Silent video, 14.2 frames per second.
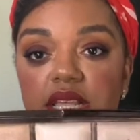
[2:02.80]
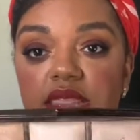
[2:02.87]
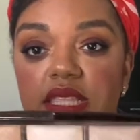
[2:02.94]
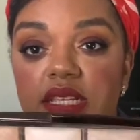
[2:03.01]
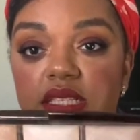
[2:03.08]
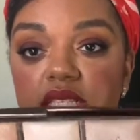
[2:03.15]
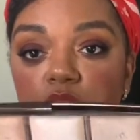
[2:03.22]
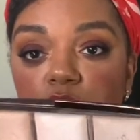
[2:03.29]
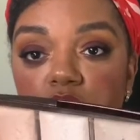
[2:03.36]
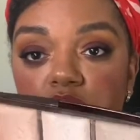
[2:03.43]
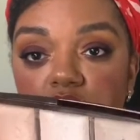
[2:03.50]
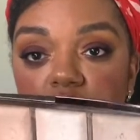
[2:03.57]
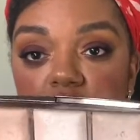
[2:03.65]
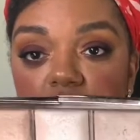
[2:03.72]
this is what
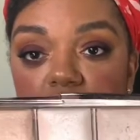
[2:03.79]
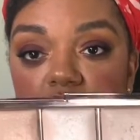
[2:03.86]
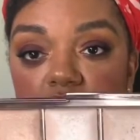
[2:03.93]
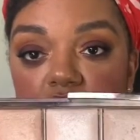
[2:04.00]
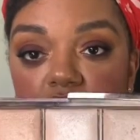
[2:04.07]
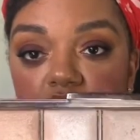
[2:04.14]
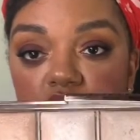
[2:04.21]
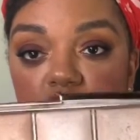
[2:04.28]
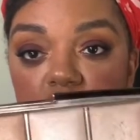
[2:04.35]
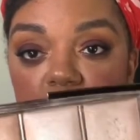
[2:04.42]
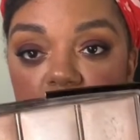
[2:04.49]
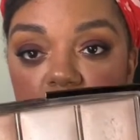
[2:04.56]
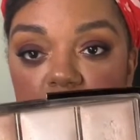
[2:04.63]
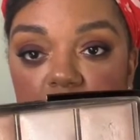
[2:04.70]
she is initially
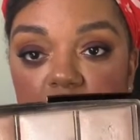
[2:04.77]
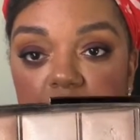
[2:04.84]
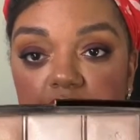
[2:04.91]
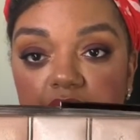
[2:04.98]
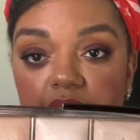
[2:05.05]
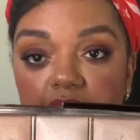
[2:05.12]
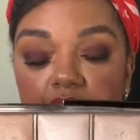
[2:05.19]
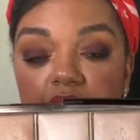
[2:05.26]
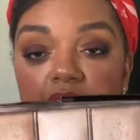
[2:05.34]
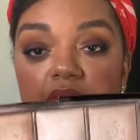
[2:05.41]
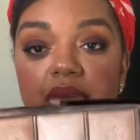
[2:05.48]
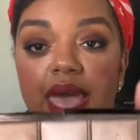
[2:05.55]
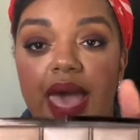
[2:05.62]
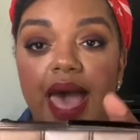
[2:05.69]
looking like.
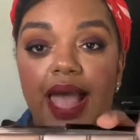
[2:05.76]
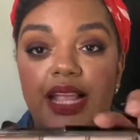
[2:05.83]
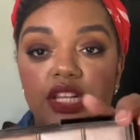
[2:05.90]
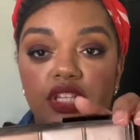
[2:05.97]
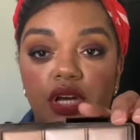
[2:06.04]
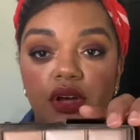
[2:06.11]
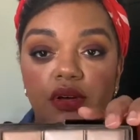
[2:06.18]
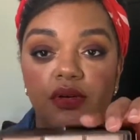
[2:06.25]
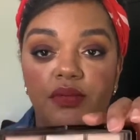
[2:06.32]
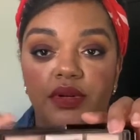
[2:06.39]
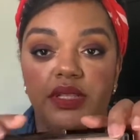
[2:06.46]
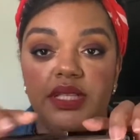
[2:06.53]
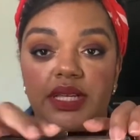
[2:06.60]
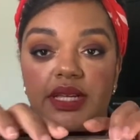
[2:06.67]
I don't
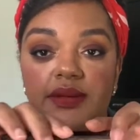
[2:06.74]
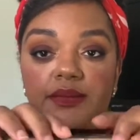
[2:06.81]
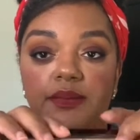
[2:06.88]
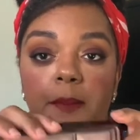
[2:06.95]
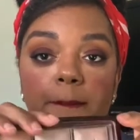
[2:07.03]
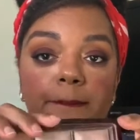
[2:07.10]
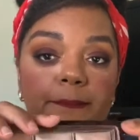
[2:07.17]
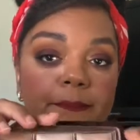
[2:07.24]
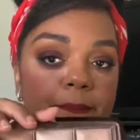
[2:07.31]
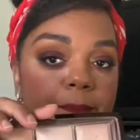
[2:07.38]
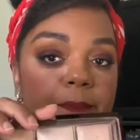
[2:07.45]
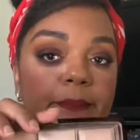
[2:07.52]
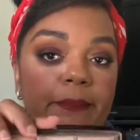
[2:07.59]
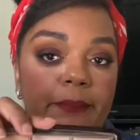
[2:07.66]
really
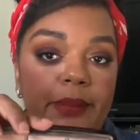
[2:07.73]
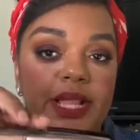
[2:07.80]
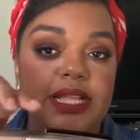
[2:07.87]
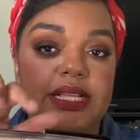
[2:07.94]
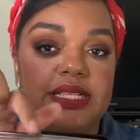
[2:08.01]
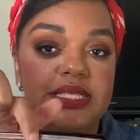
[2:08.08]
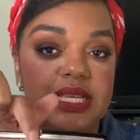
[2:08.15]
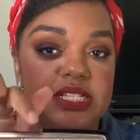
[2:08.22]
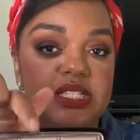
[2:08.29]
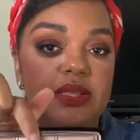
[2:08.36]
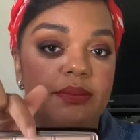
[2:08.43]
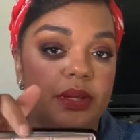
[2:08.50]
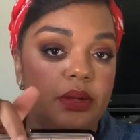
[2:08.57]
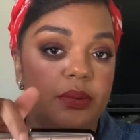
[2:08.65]
touch the
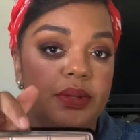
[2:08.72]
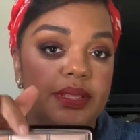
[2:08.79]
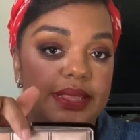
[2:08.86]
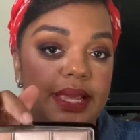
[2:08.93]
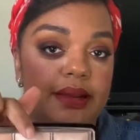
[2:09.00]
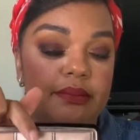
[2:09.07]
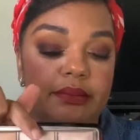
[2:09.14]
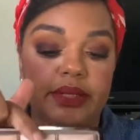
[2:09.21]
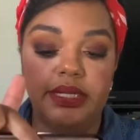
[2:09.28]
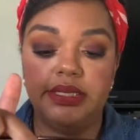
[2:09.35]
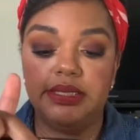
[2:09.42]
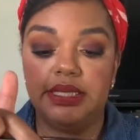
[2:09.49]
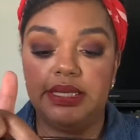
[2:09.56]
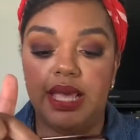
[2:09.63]
middle one that
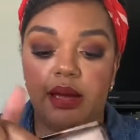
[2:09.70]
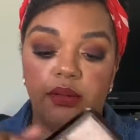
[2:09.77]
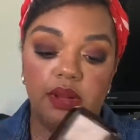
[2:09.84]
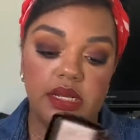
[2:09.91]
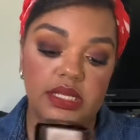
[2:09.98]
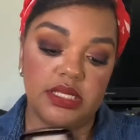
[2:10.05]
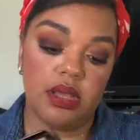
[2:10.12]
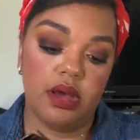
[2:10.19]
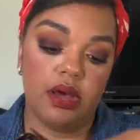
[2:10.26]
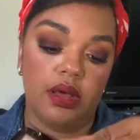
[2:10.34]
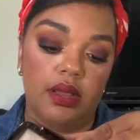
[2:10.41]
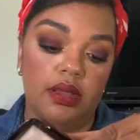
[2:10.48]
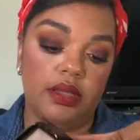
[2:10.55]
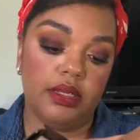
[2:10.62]
much, and that one is
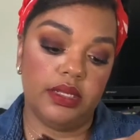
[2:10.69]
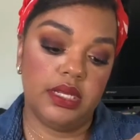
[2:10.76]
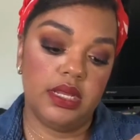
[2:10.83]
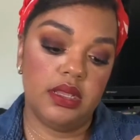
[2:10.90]
called,